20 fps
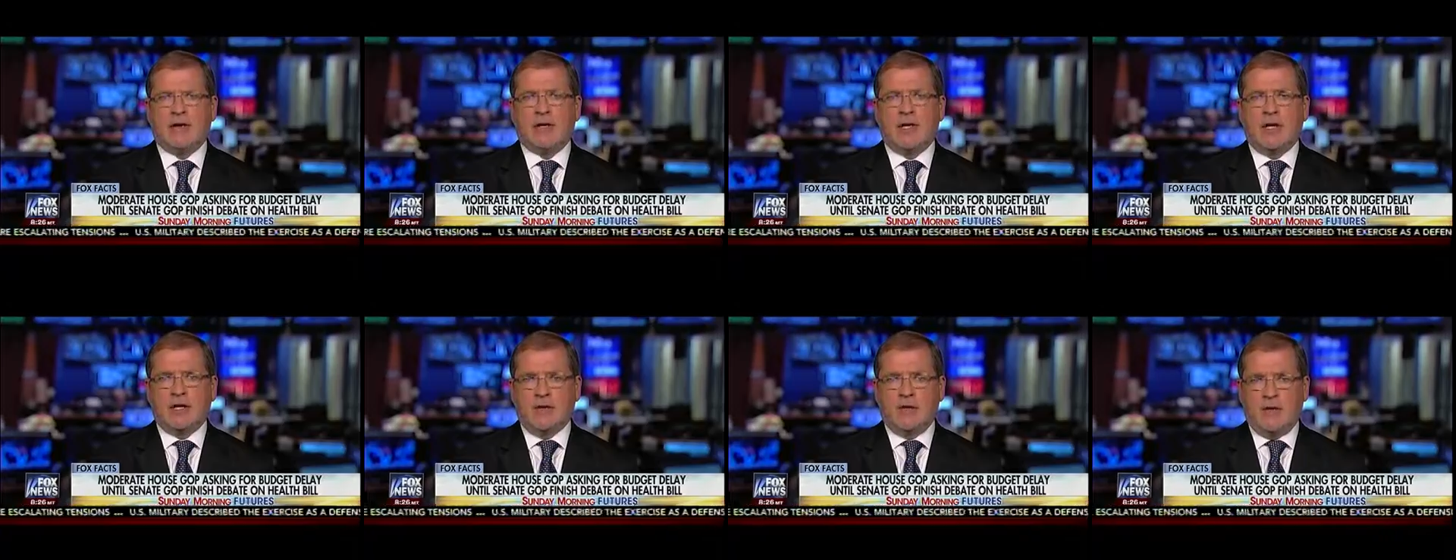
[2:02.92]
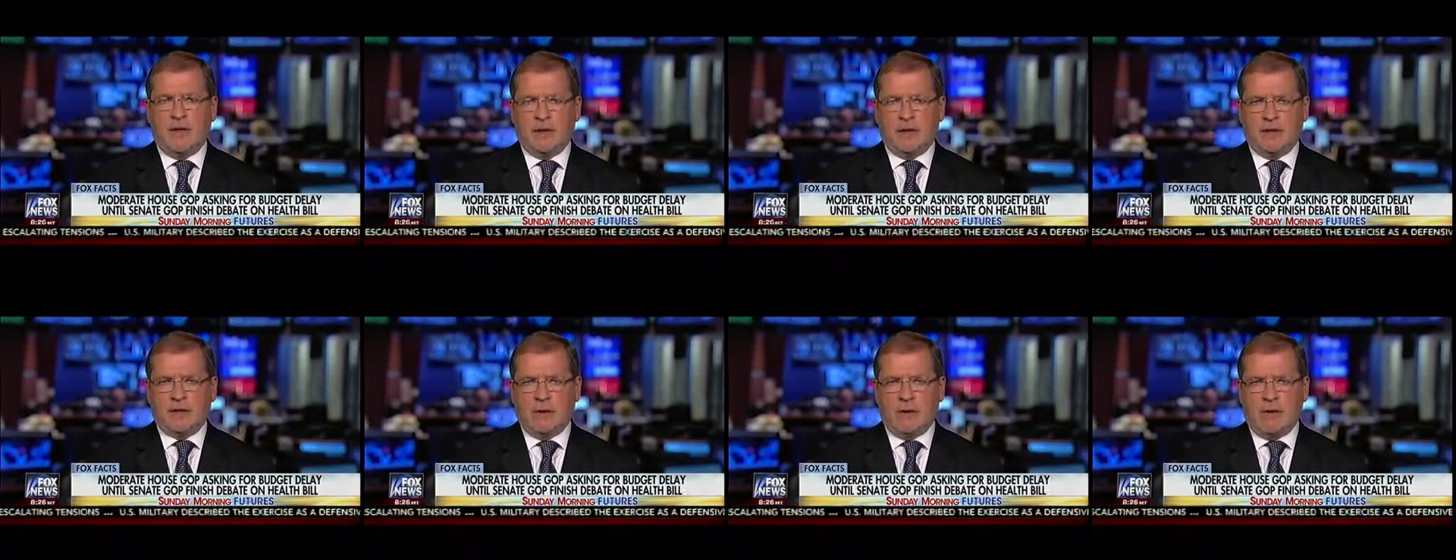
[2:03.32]
the
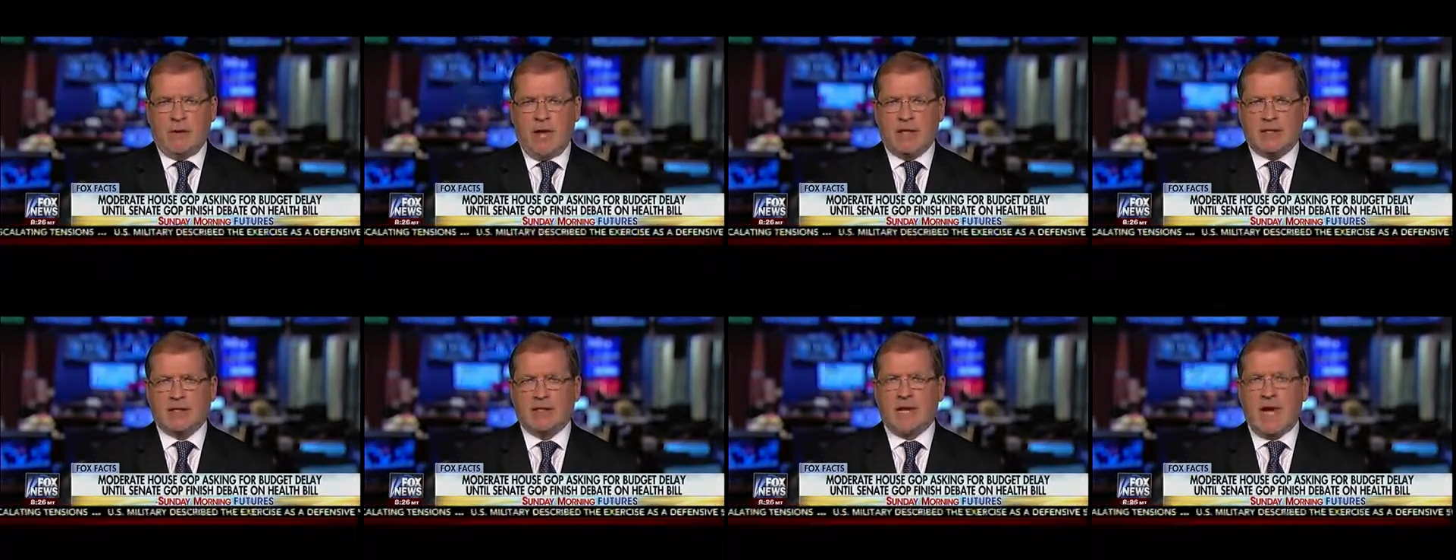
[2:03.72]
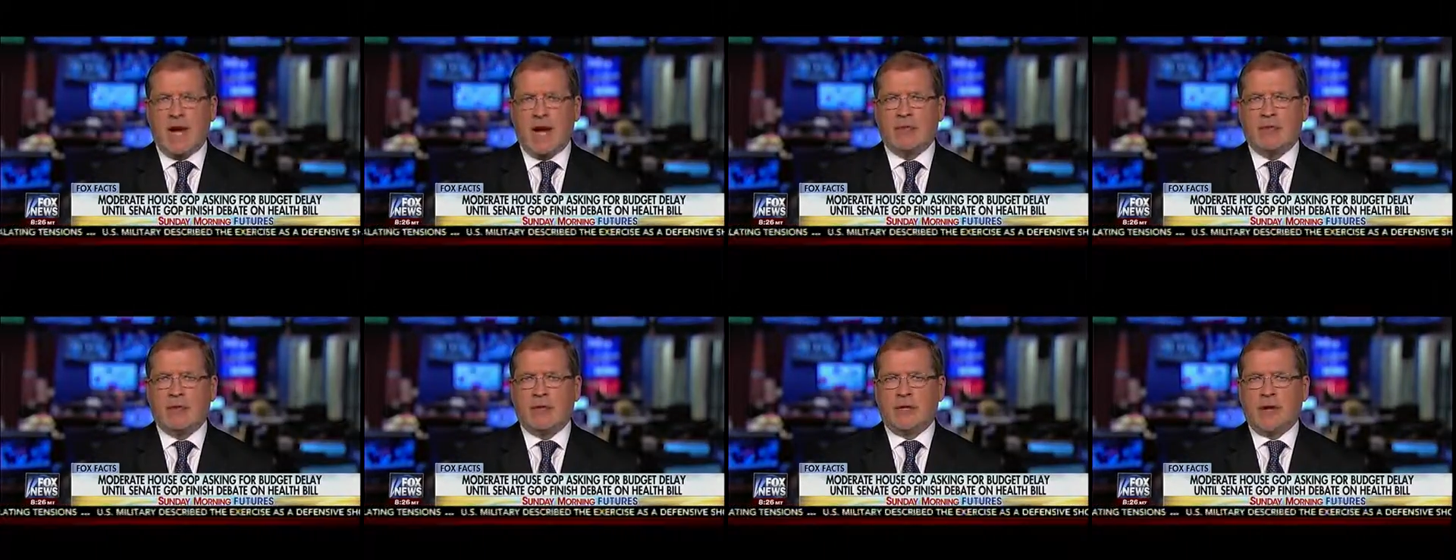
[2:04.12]
individual rates
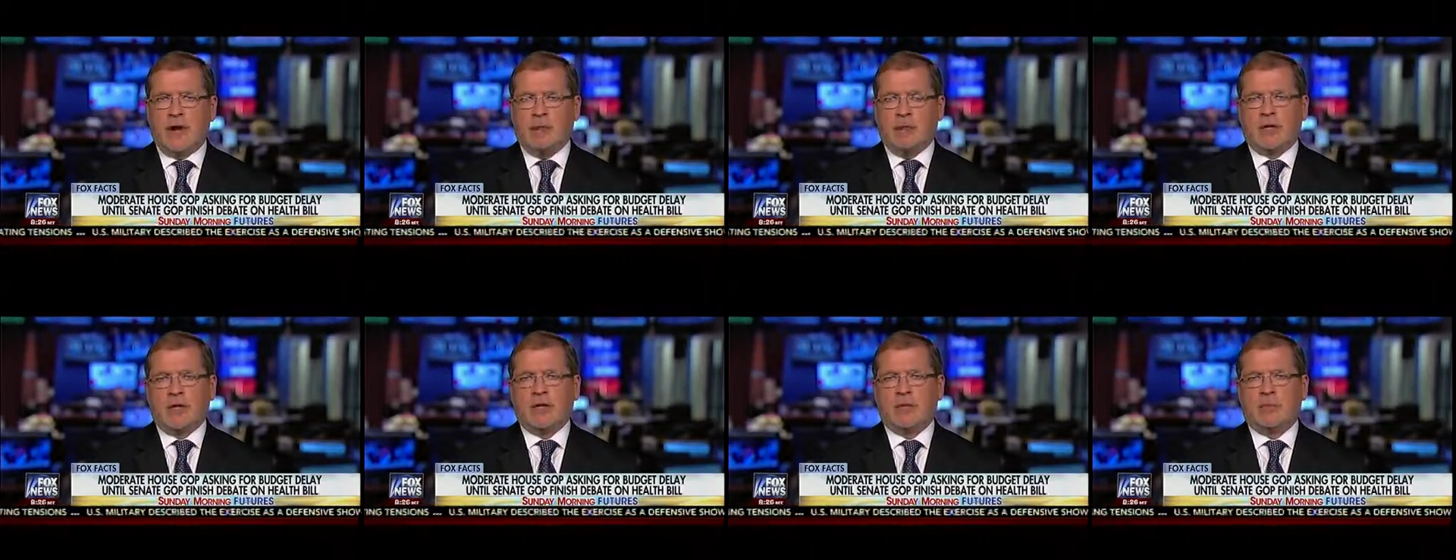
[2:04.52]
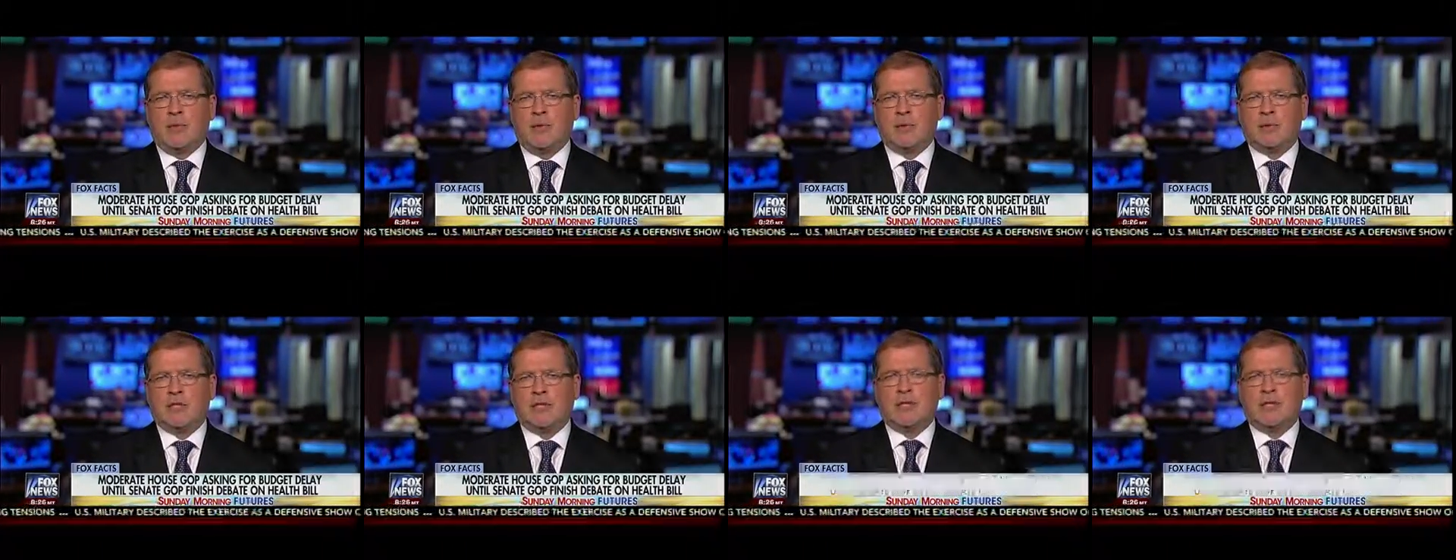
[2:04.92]
down, the doubling of the
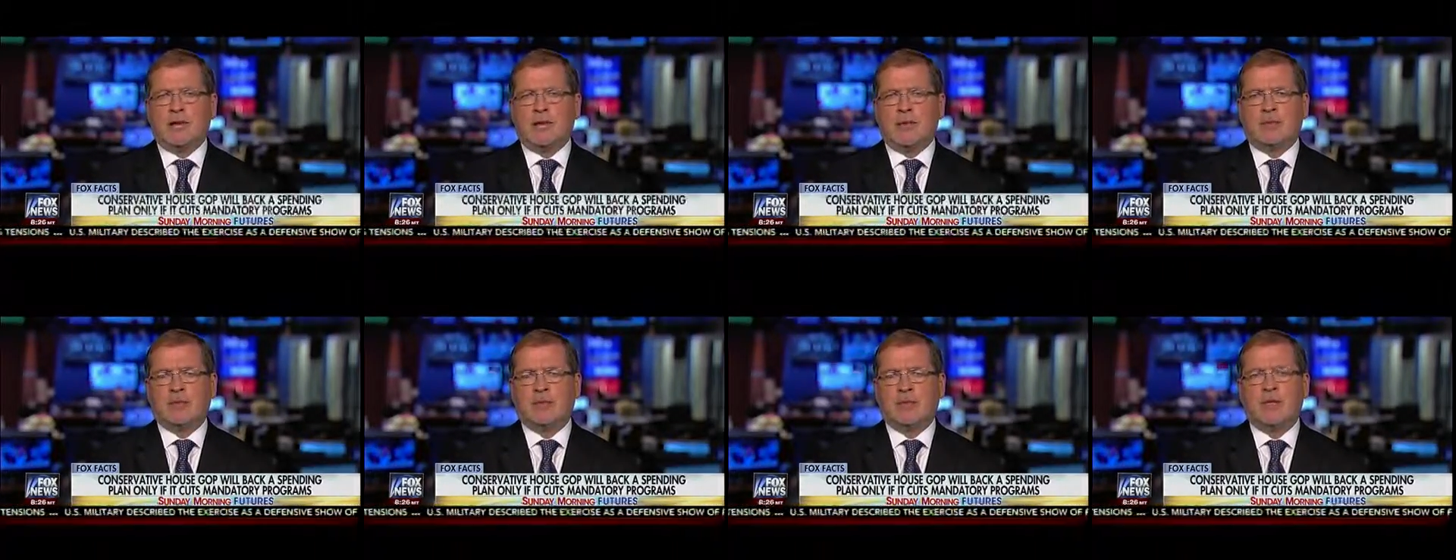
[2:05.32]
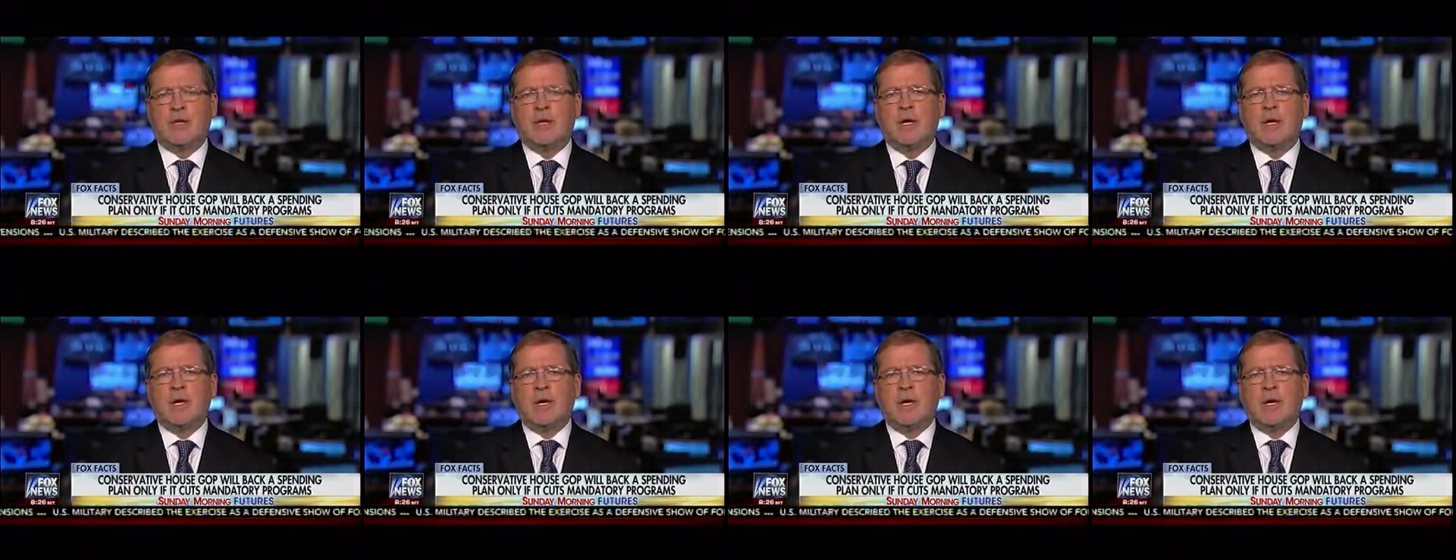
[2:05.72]
personal exemption